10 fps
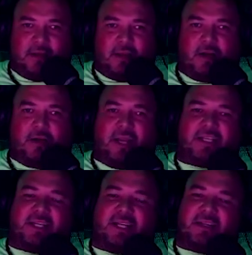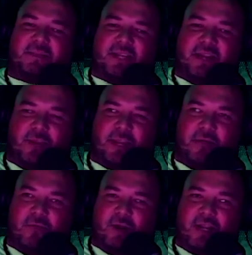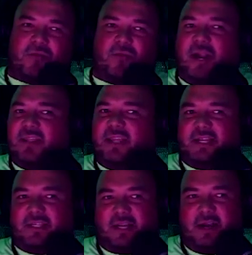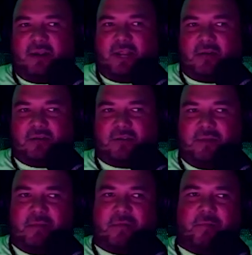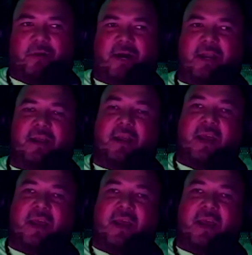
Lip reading: You know, it's not something that we can really do anything as a county council member, but